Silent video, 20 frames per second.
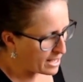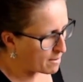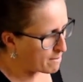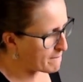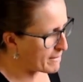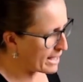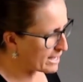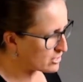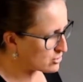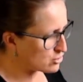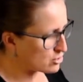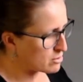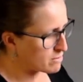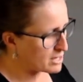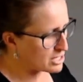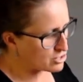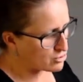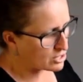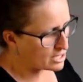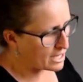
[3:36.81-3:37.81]
make sure you're
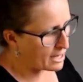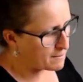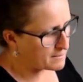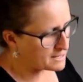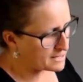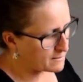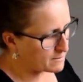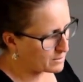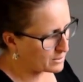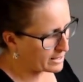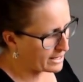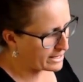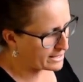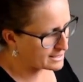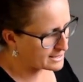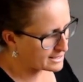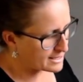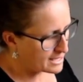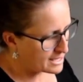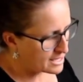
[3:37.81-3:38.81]
measuring cups in
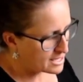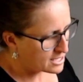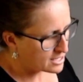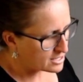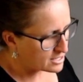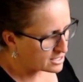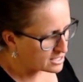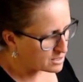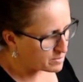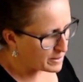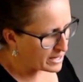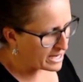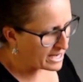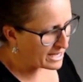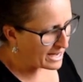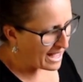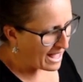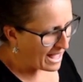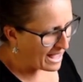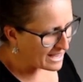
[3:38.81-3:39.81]
place to speed
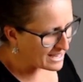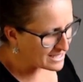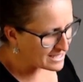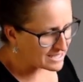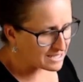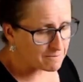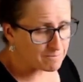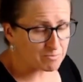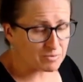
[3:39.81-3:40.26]
8,